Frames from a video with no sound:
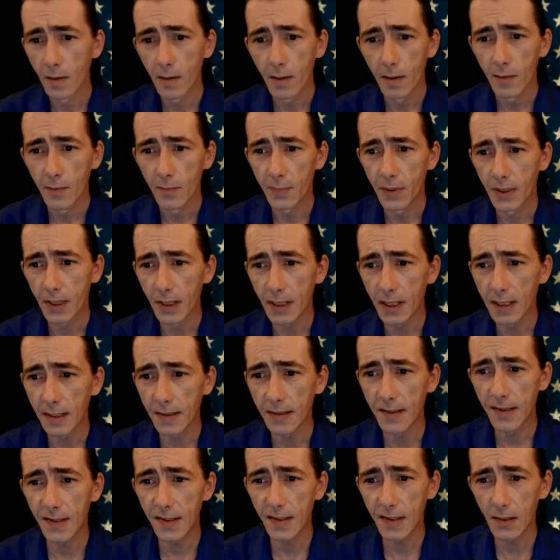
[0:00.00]
police
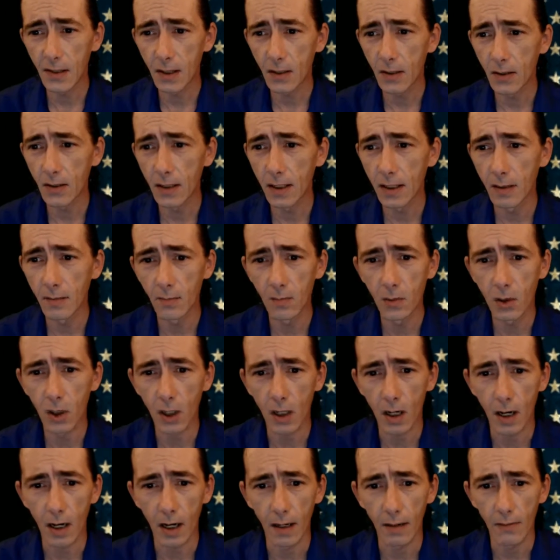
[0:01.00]
saw him
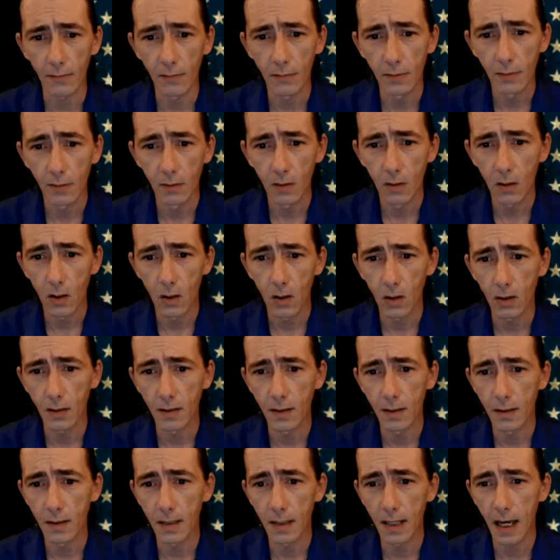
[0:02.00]
drive
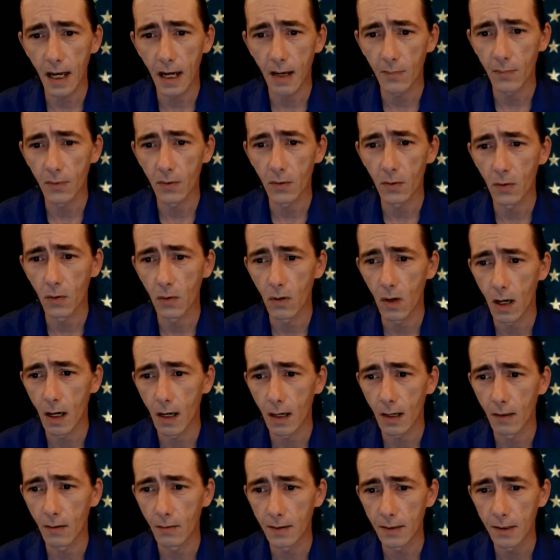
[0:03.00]
onto the Capitol
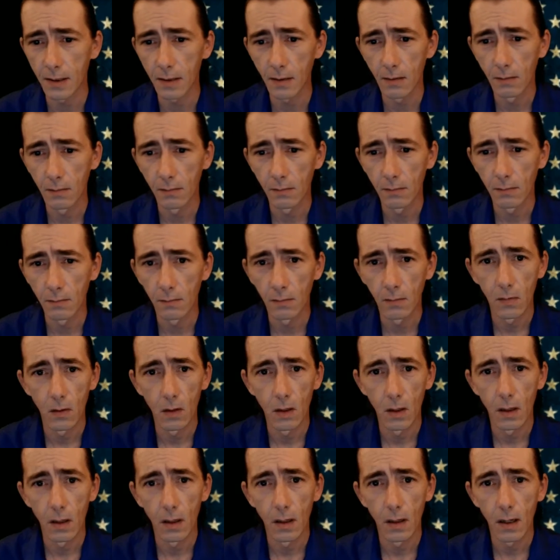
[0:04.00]
grounds,
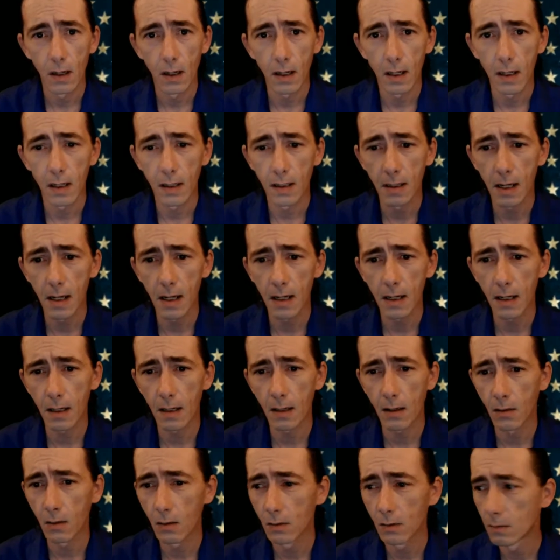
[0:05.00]
and
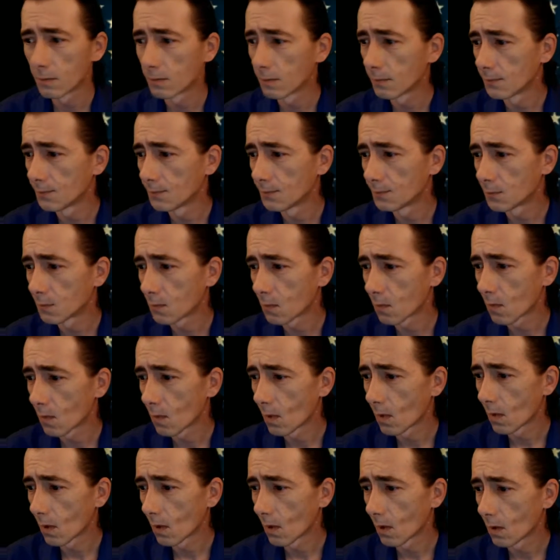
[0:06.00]
now,
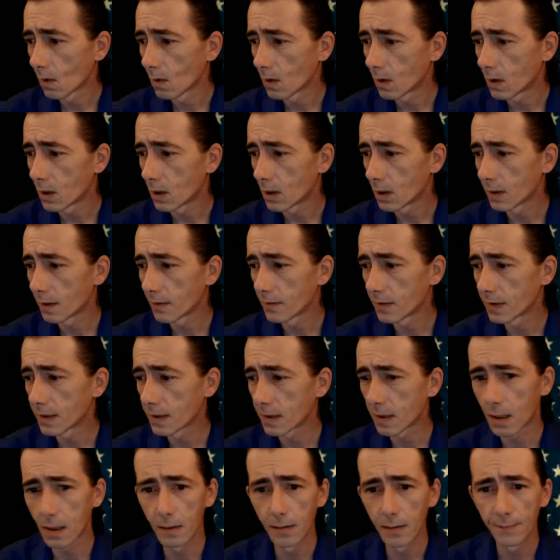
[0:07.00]
all of a
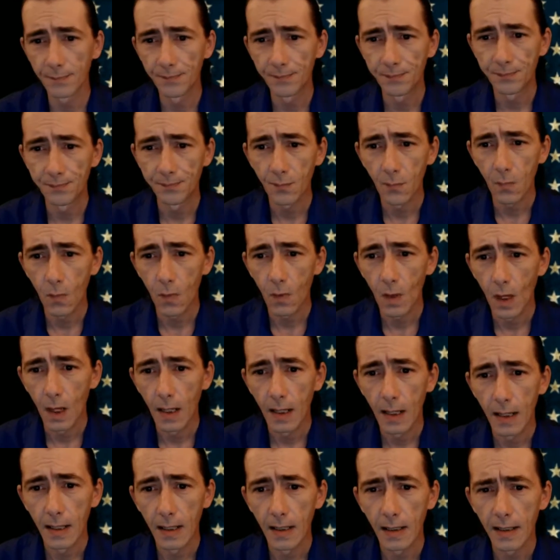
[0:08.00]
sudden,
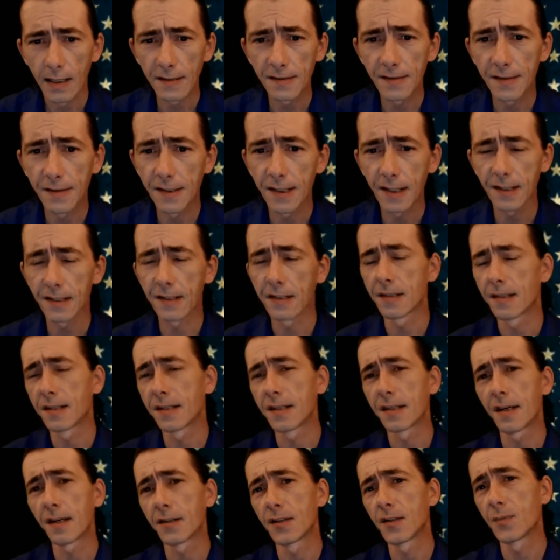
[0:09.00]
he's just a
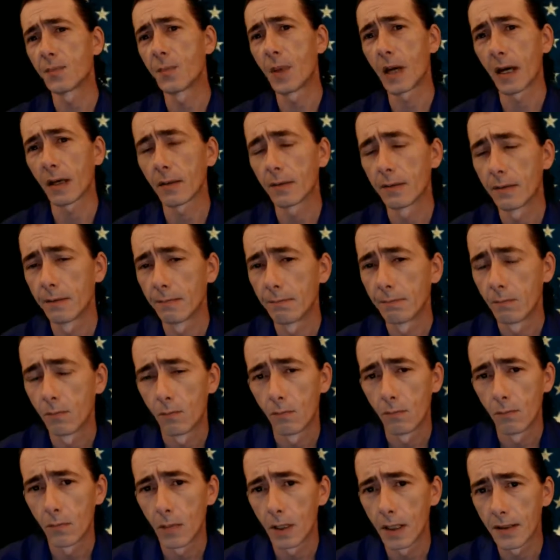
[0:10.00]
suspect.
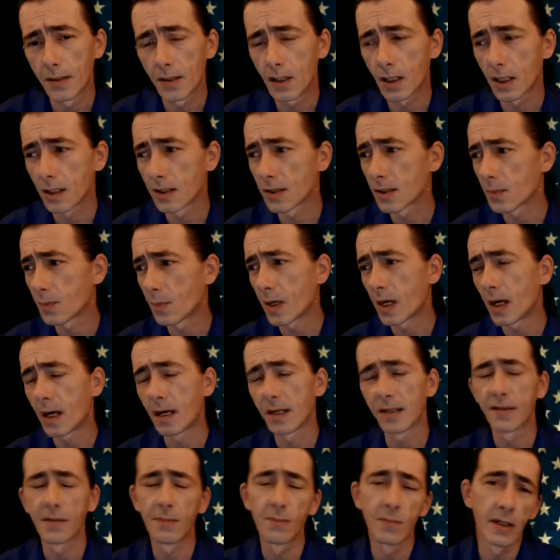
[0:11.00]
It's just a
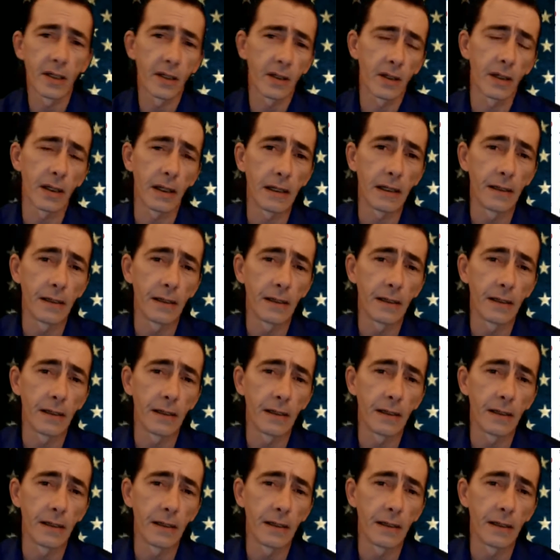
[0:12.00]
possibility.